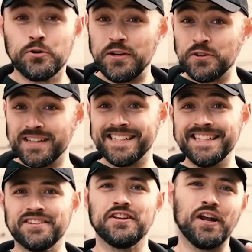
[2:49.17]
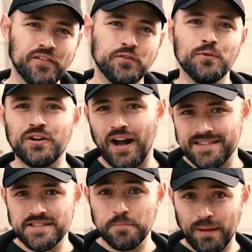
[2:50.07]
So as you can see, there's a lot of cool
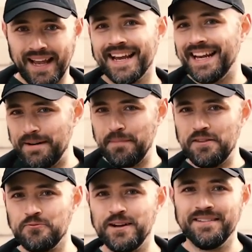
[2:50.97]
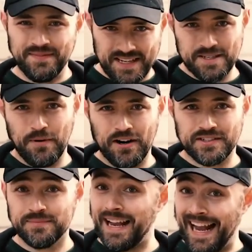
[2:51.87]
content to play in Hitman 3 this March,
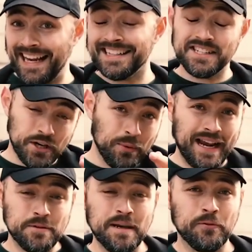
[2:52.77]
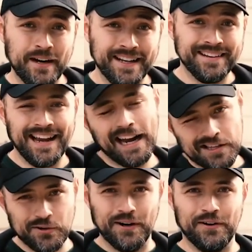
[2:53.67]
and it's okay to be greedy and
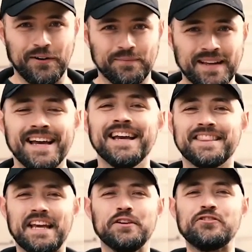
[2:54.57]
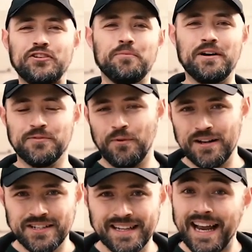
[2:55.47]
enjoy it all. Thank you so much for
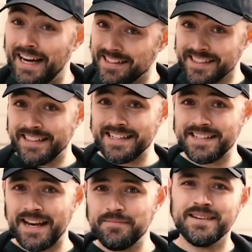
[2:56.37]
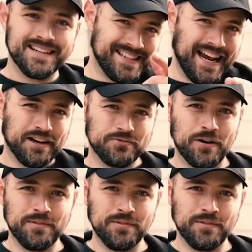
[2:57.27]
watching, and until next time, stay out of